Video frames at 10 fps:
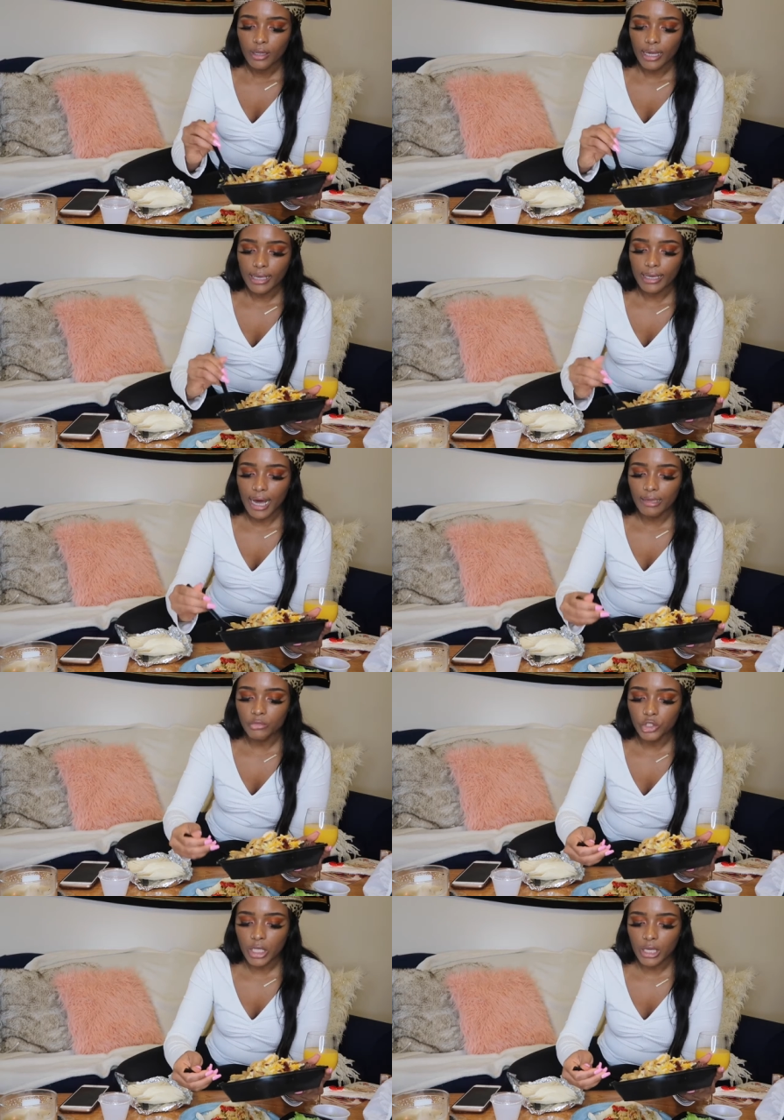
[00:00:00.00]
Like
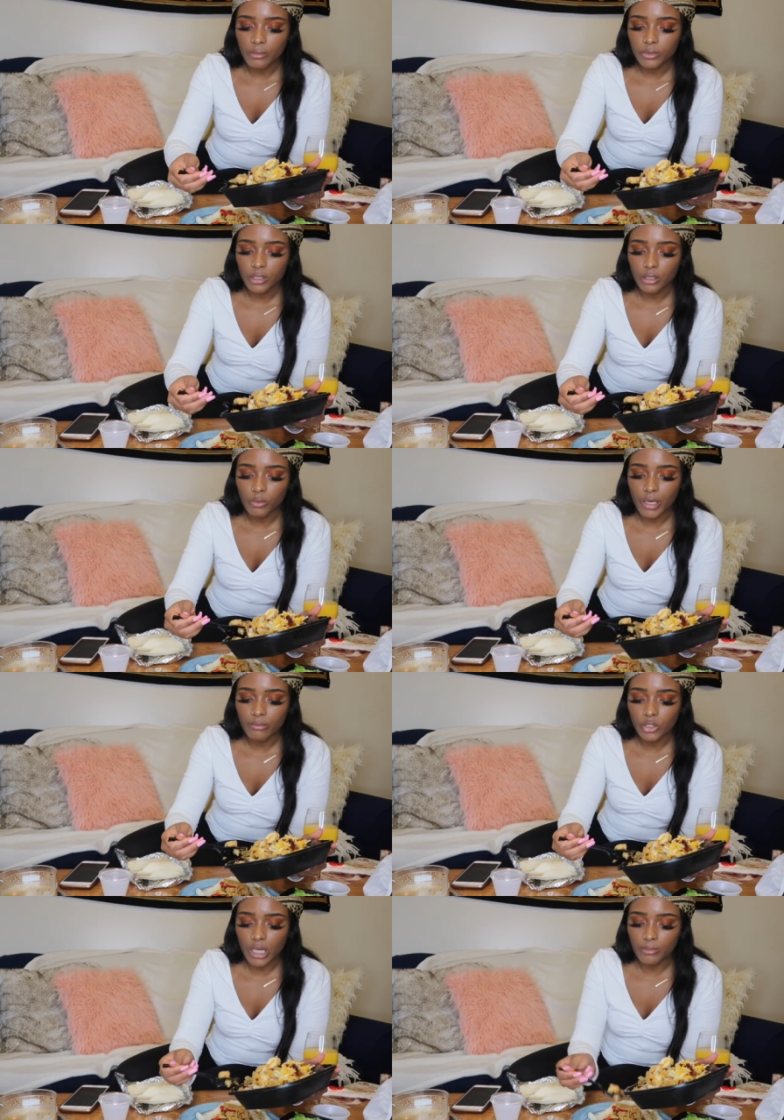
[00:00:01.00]
I'm shaped, the way
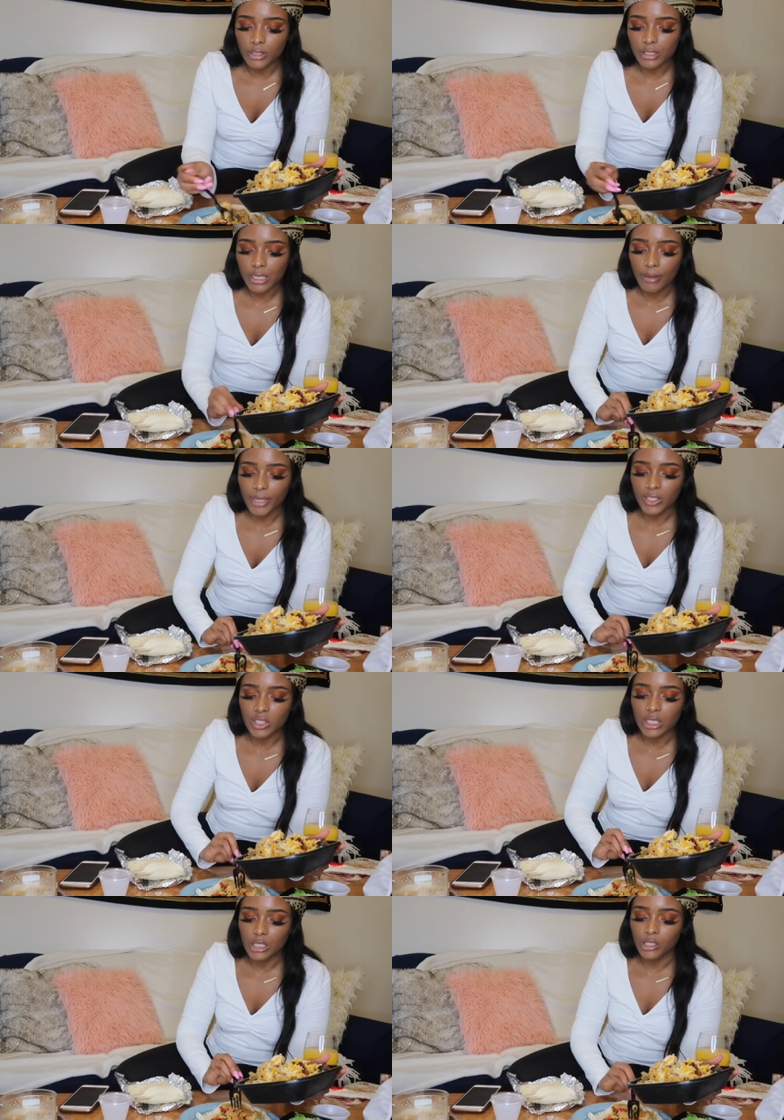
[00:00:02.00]
I'm shaped is I'm like
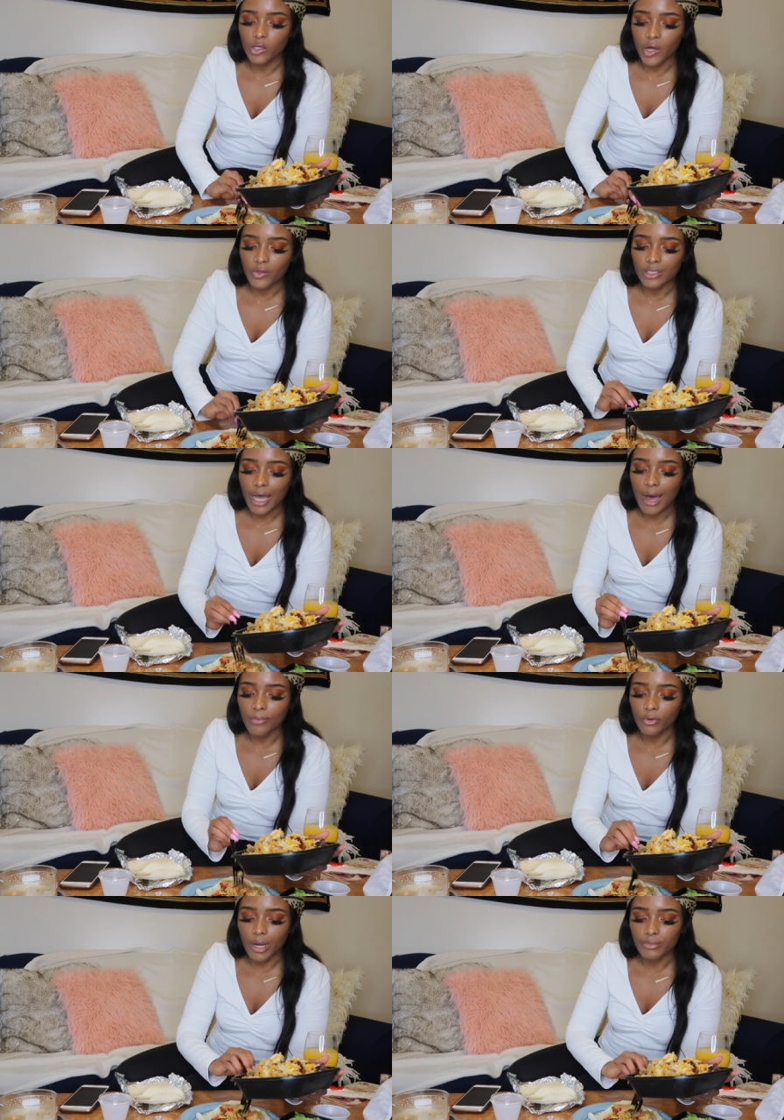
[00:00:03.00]
skinnier on the
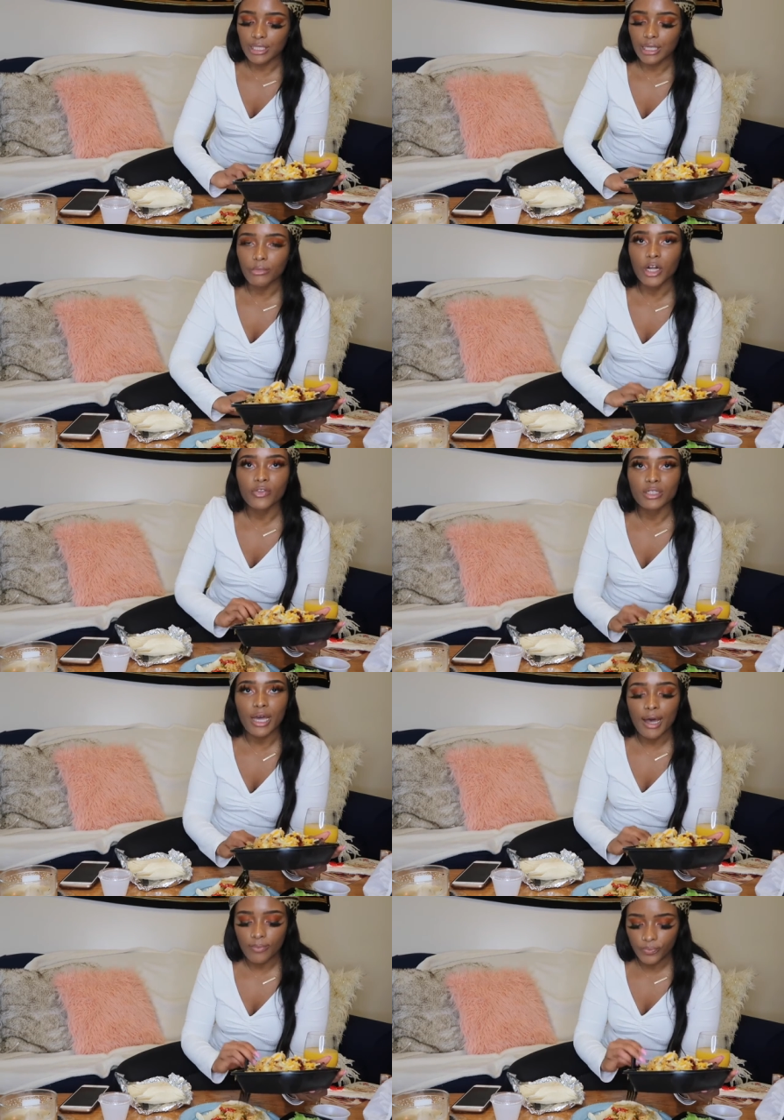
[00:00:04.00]
top or I'm slimmer on the
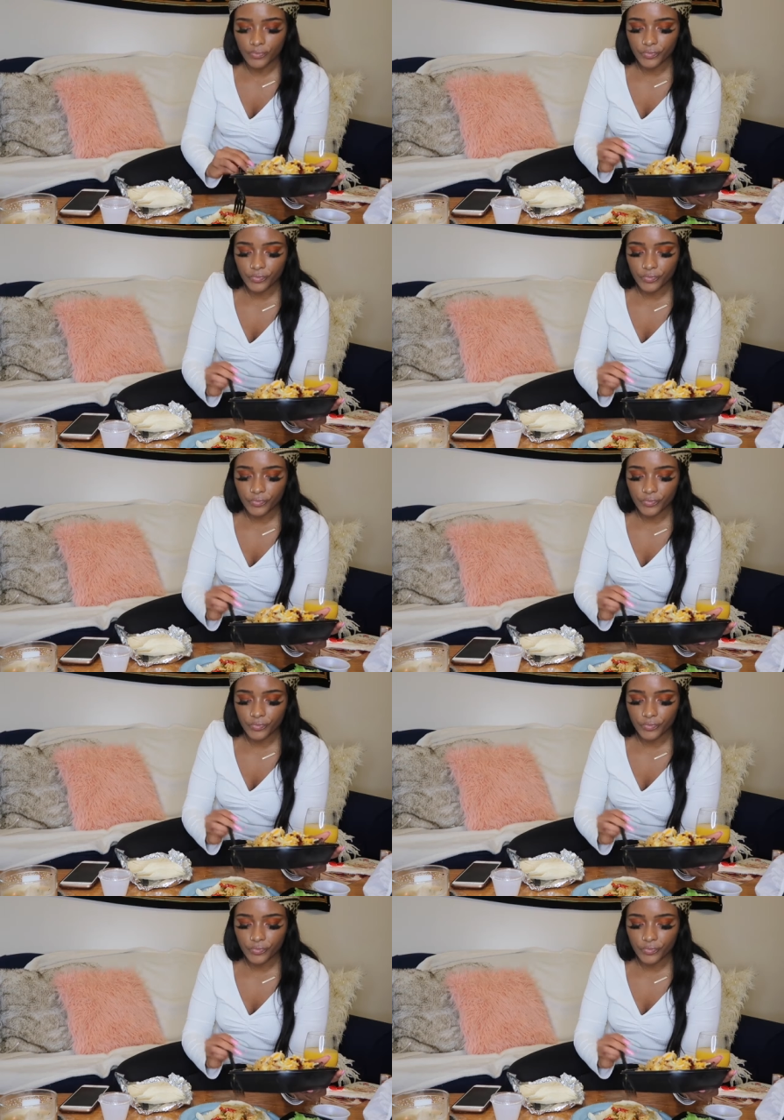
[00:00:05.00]
top.